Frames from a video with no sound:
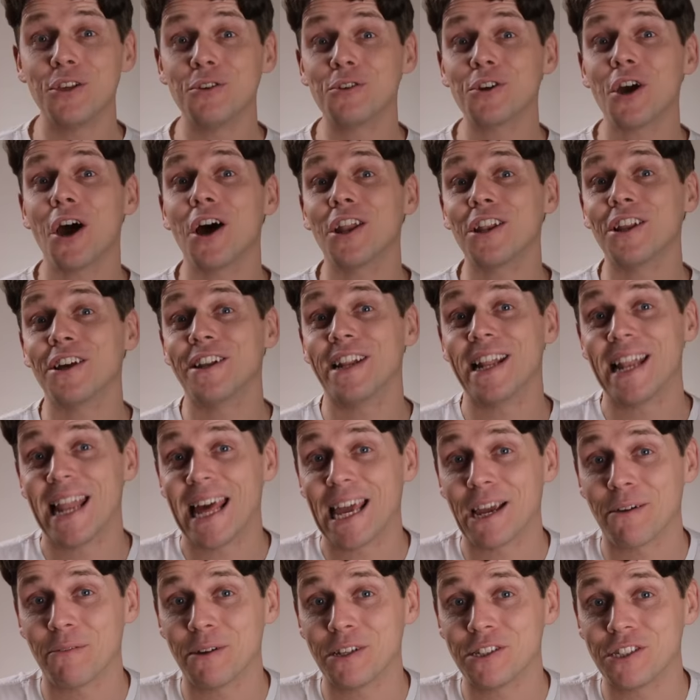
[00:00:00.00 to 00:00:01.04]
You can't learn a
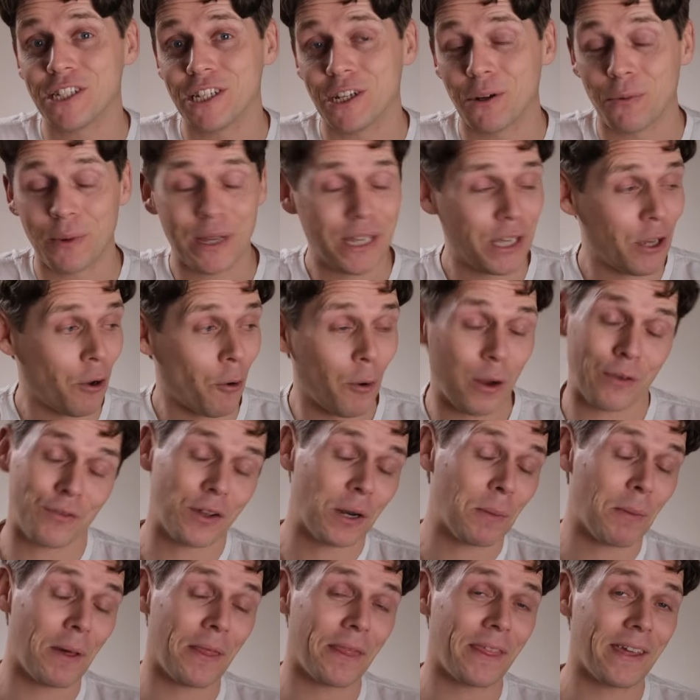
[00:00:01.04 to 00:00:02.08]
language in a week or even
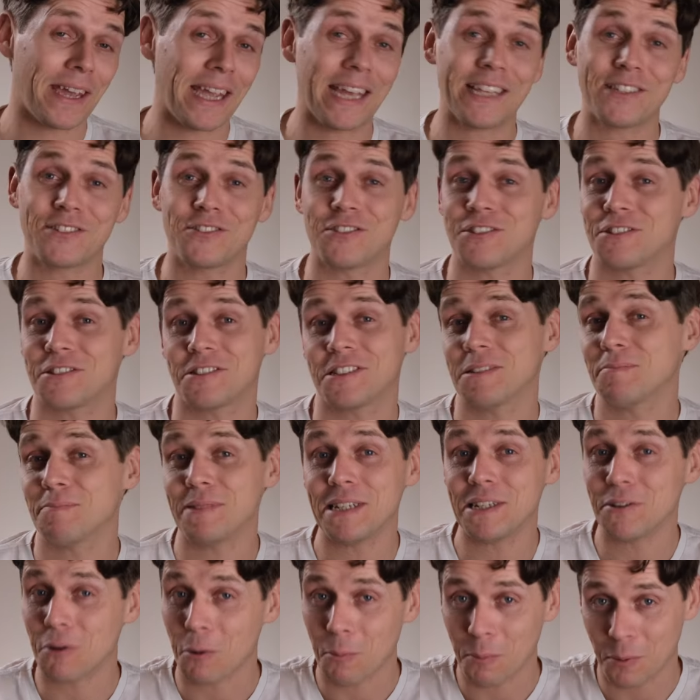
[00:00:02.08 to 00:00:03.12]
a month, it's just
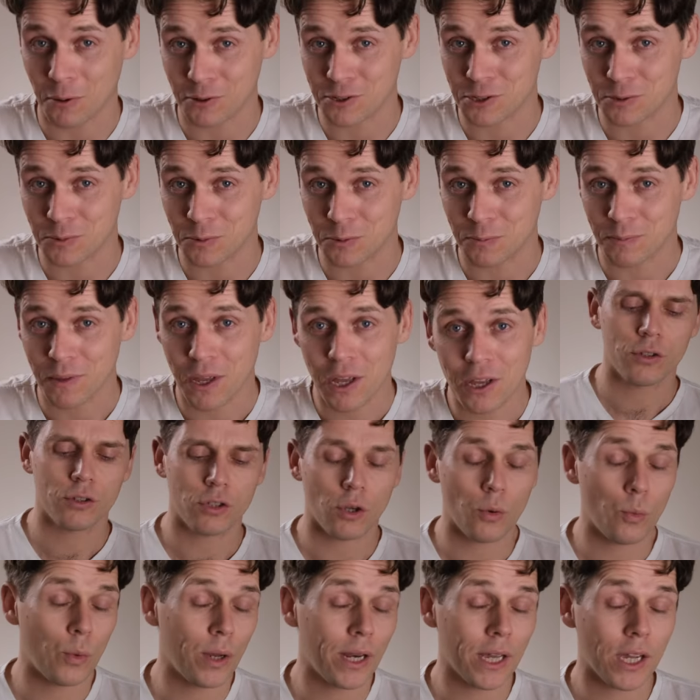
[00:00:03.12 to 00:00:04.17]
simply not possible.
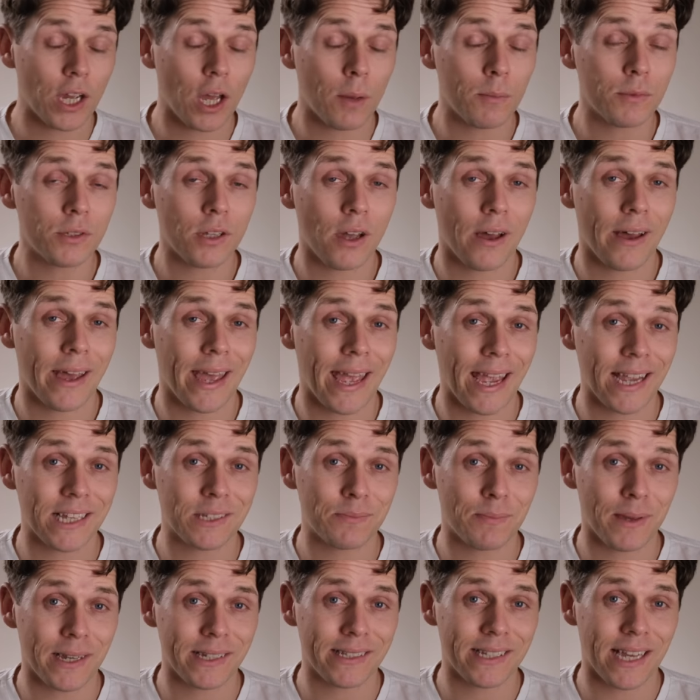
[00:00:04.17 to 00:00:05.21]
So when it comes to our
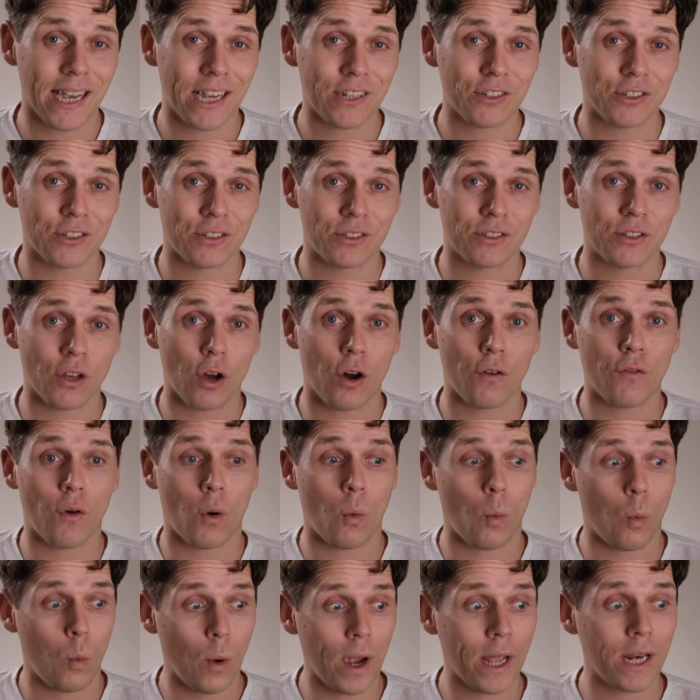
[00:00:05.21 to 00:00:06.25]
expectations of
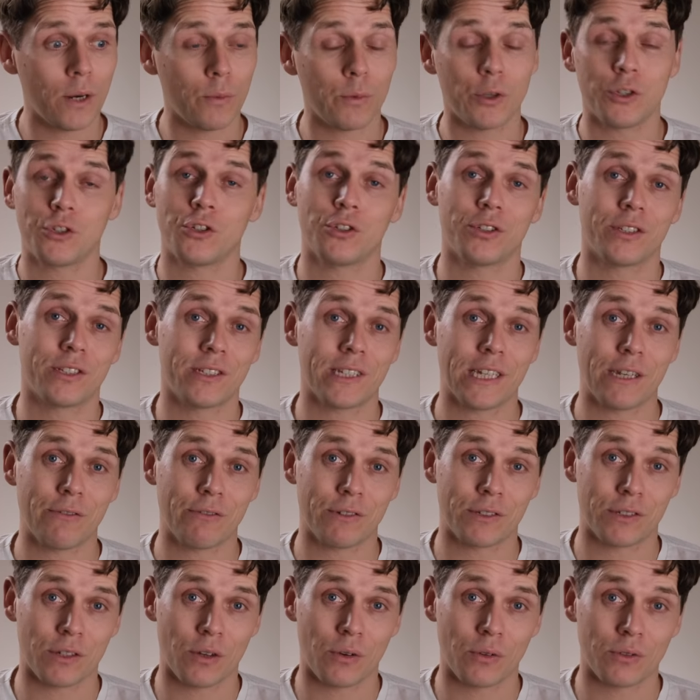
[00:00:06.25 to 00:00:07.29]
when we should see
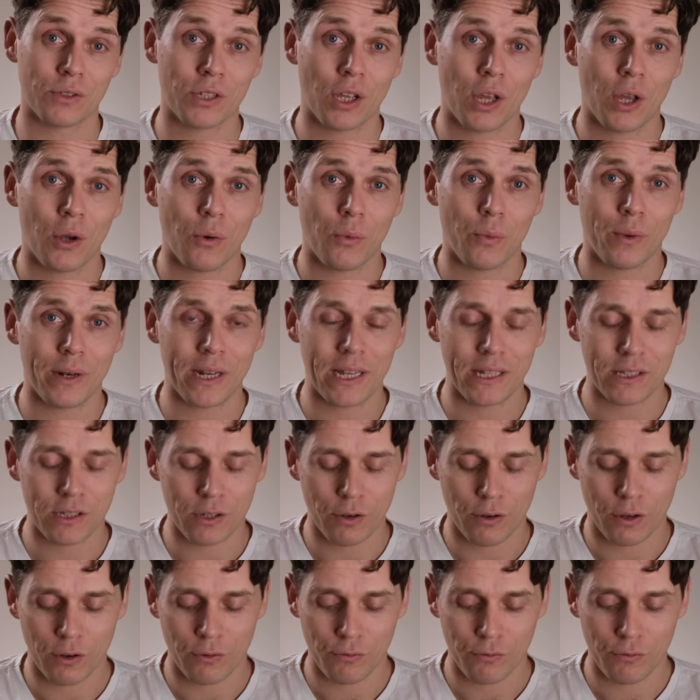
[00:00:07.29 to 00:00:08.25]
results, we need to